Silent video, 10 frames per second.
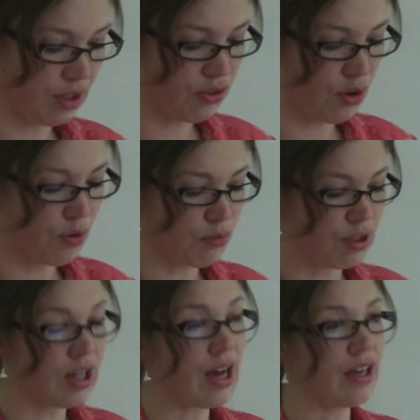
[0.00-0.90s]
So
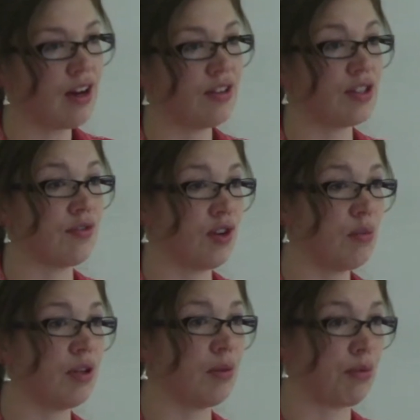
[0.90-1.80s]
relying on this
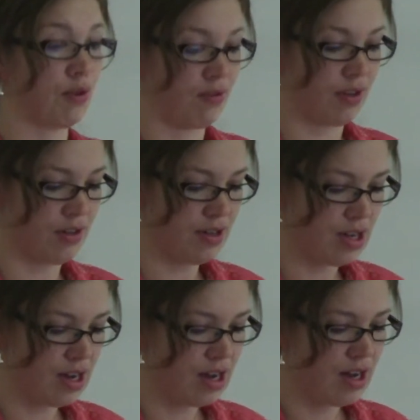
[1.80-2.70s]
verbal approval,
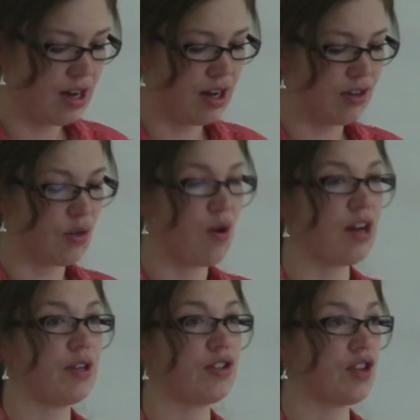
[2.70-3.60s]
the
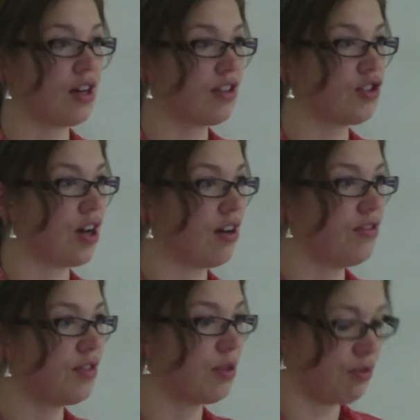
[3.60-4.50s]
winery stocked the
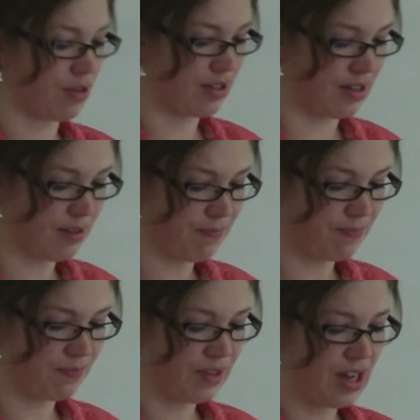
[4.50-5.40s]
shelves with the Riesling,
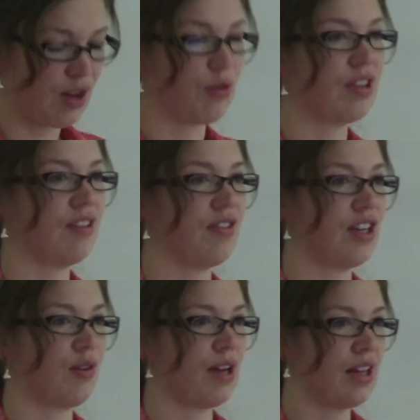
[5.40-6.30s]
with the
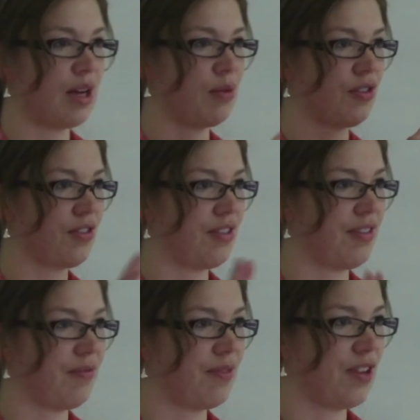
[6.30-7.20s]
VQA
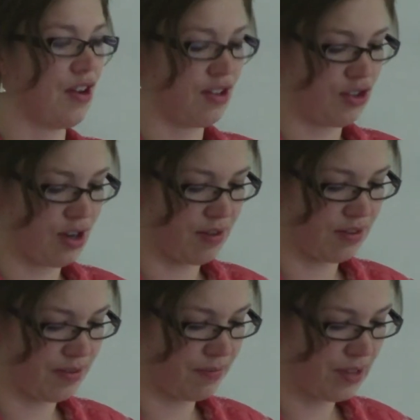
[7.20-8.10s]
labels on the
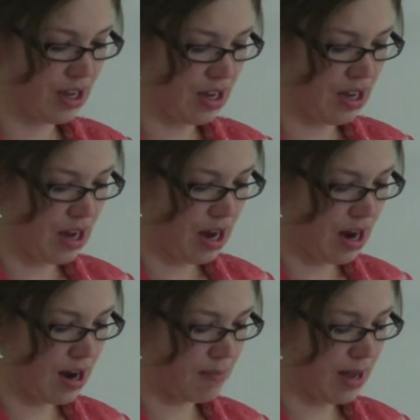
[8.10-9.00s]
shelves.
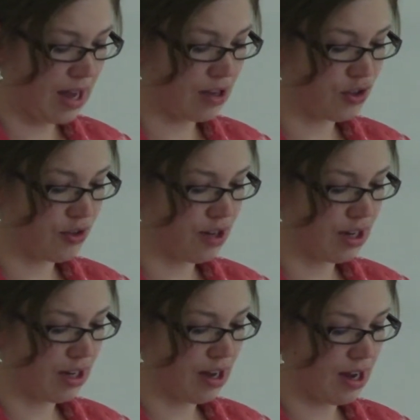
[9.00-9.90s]
And
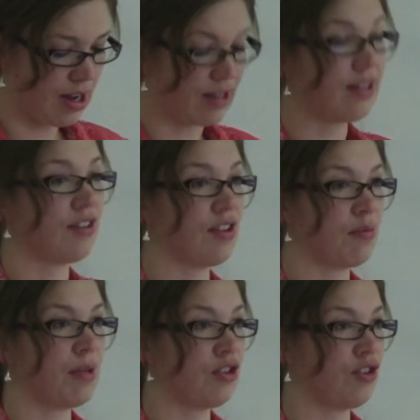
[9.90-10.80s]
this
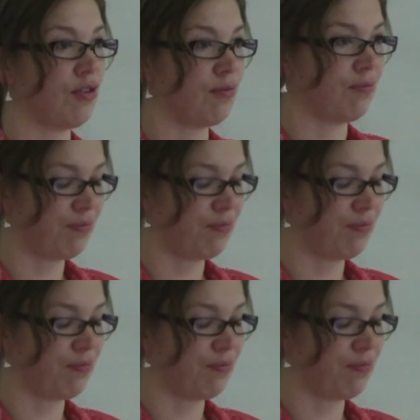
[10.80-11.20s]
is mid-June,